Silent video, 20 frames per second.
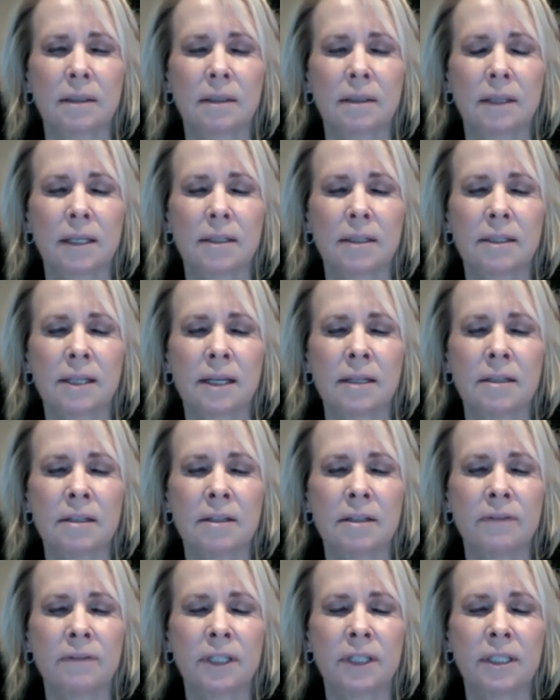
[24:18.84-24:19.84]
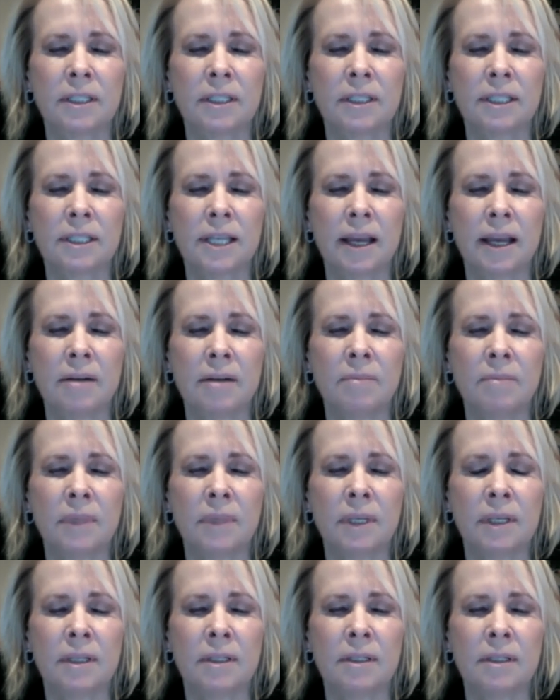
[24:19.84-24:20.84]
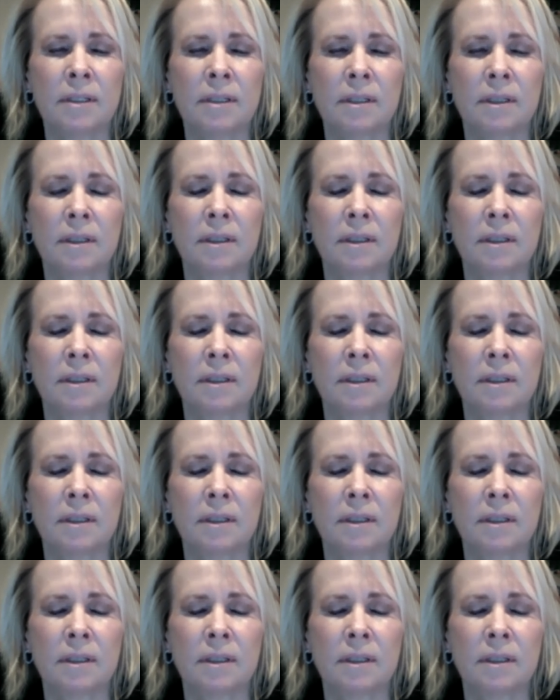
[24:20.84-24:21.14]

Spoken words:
That sense of contentment